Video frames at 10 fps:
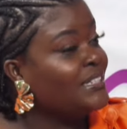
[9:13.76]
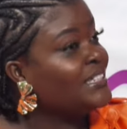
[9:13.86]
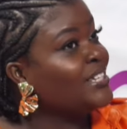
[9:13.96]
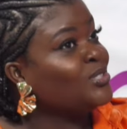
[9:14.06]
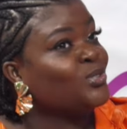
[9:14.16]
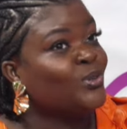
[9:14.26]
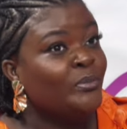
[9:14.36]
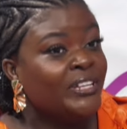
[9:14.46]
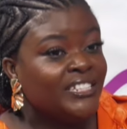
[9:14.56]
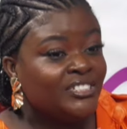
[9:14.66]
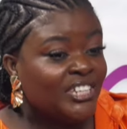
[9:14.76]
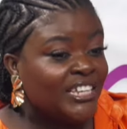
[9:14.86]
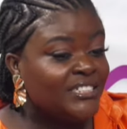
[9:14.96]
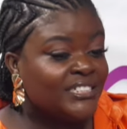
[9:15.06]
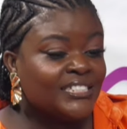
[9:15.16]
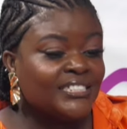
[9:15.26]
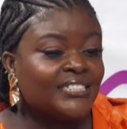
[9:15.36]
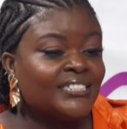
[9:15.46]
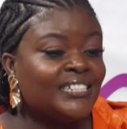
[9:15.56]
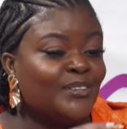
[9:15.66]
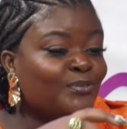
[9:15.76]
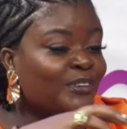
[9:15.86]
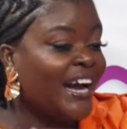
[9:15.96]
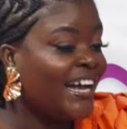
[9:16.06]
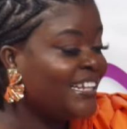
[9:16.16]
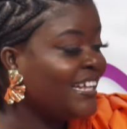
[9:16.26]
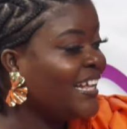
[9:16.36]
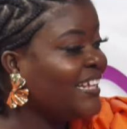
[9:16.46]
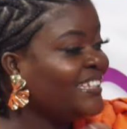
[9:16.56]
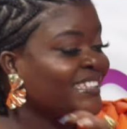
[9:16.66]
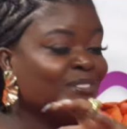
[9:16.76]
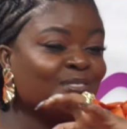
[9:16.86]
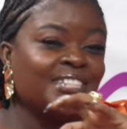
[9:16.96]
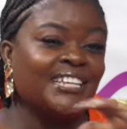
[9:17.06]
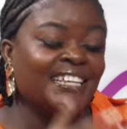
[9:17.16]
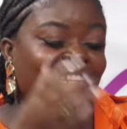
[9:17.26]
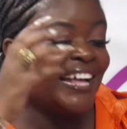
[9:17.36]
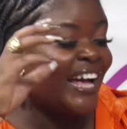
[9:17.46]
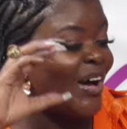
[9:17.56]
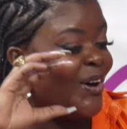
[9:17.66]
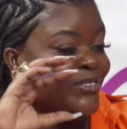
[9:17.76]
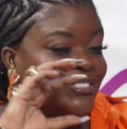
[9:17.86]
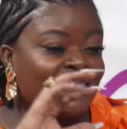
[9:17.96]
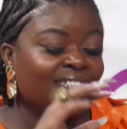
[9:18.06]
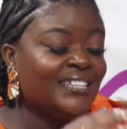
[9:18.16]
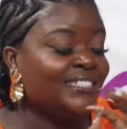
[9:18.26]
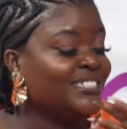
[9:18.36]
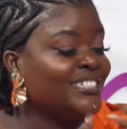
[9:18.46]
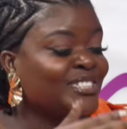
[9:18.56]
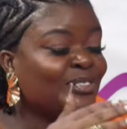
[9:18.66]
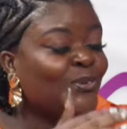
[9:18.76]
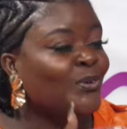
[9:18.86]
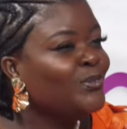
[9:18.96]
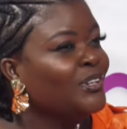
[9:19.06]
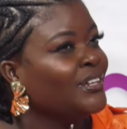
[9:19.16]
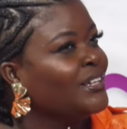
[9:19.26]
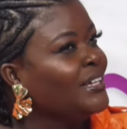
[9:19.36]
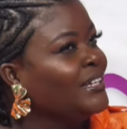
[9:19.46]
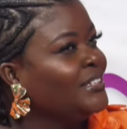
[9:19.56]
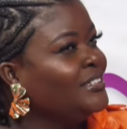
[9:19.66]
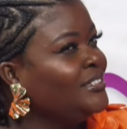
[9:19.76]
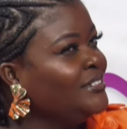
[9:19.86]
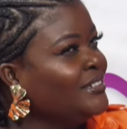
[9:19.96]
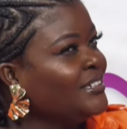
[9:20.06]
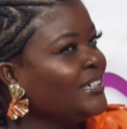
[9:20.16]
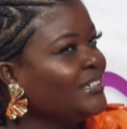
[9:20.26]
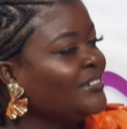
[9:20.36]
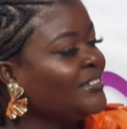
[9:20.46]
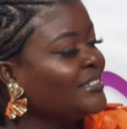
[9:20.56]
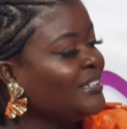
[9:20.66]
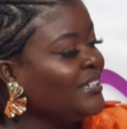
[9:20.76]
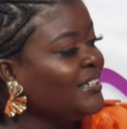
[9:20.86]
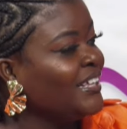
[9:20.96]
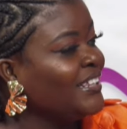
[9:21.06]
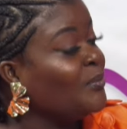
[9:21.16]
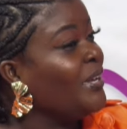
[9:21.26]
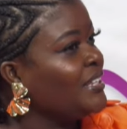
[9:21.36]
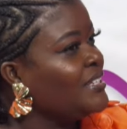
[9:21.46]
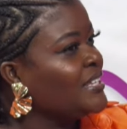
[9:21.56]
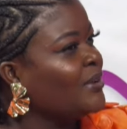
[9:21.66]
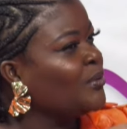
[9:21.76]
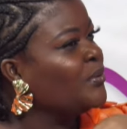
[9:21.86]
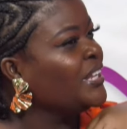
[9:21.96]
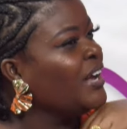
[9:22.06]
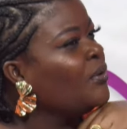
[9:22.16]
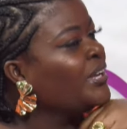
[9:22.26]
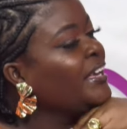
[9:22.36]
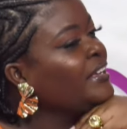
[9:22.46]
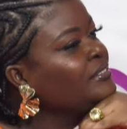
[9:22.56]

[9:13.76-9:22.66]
There are so many changes they've added, they've taken out, and it's just a hobbler. Do you kind of think the way things are going are okay?